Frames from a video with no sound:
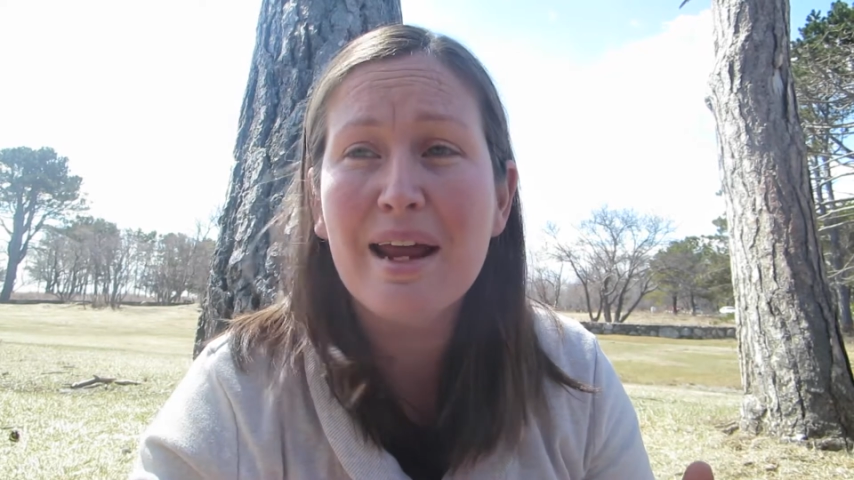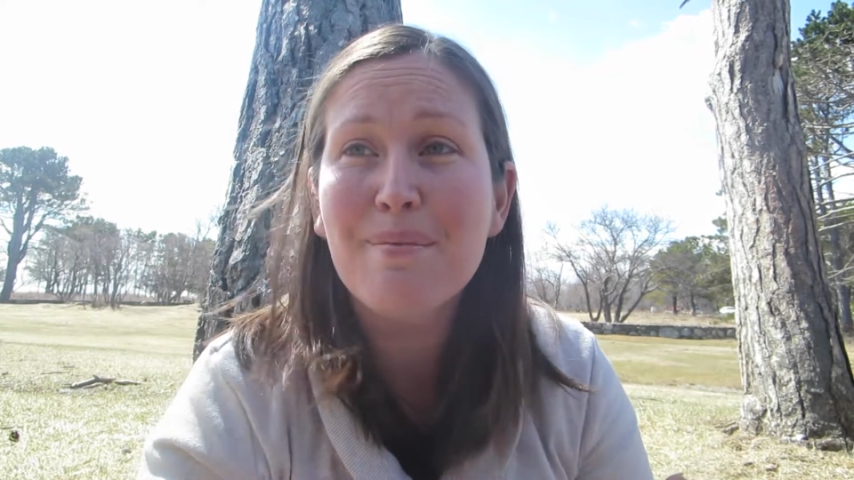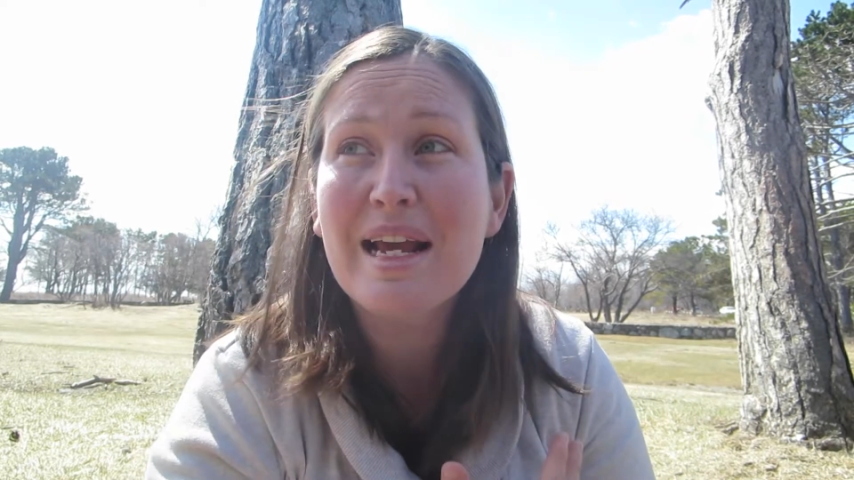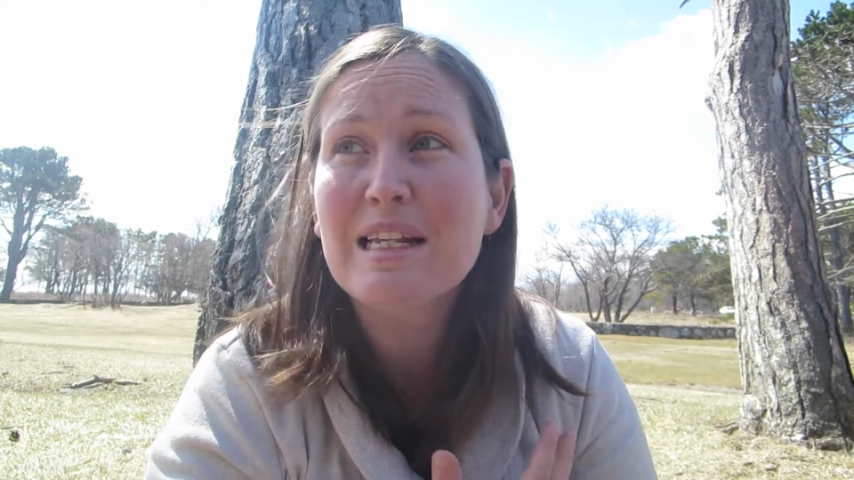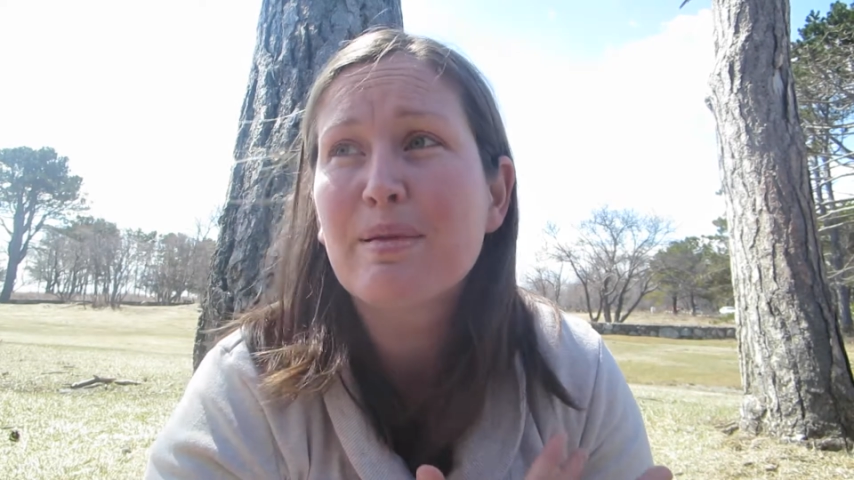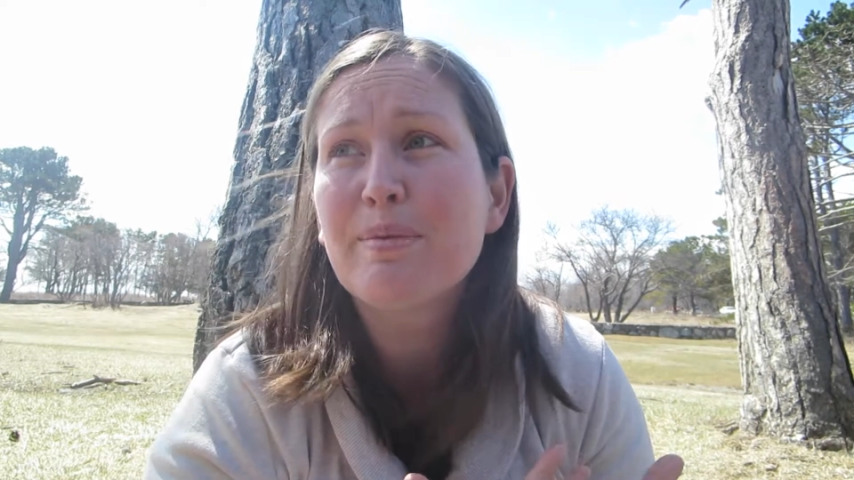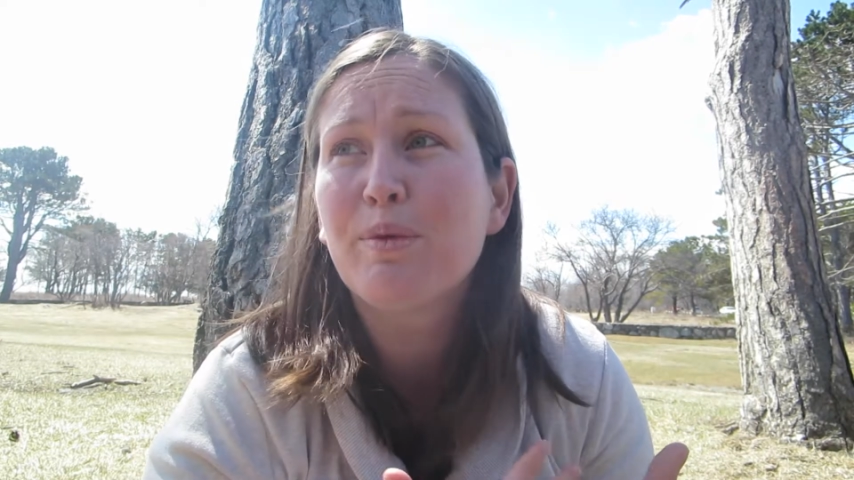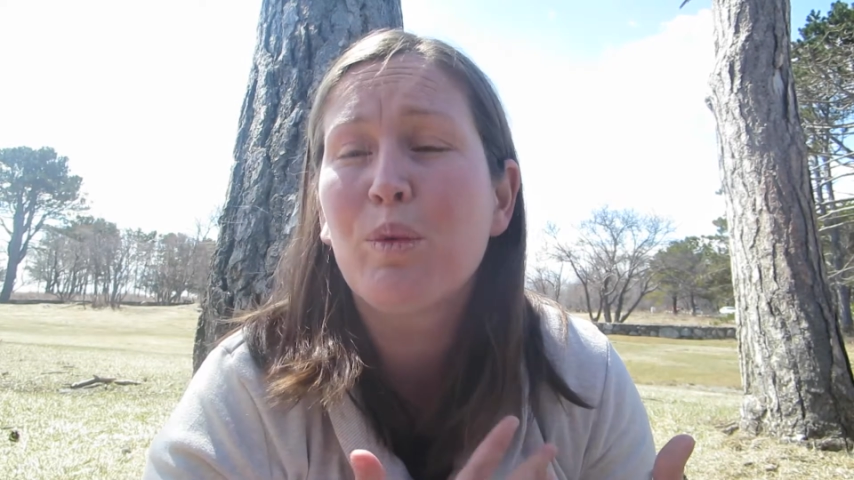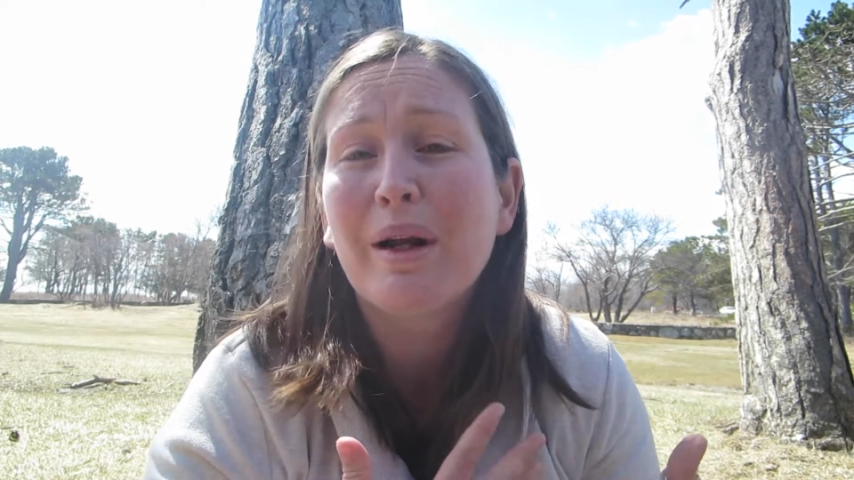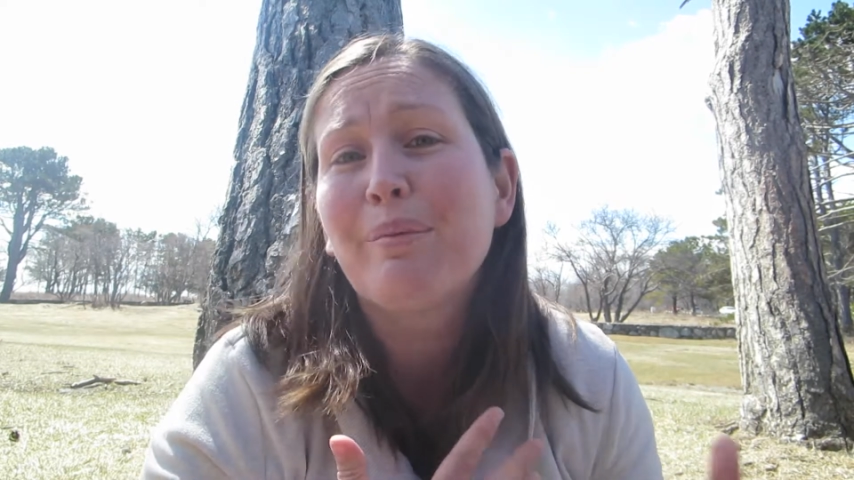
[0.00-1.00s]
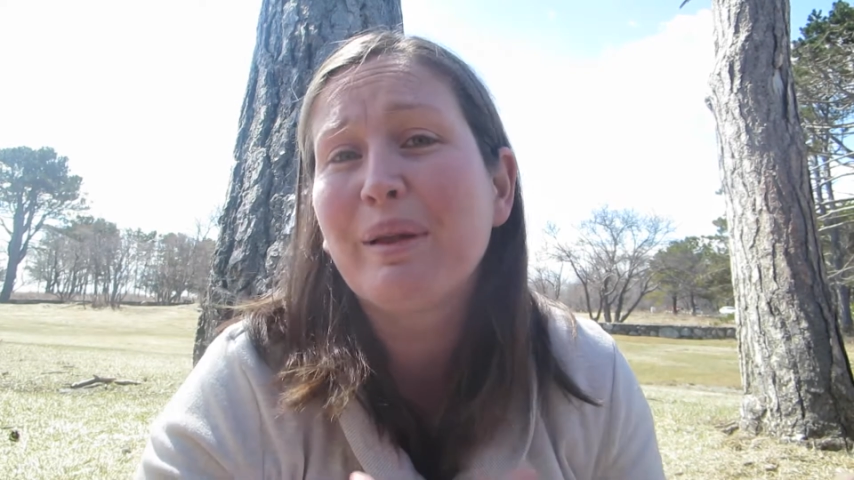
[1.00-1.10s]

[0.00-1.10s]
and makes people want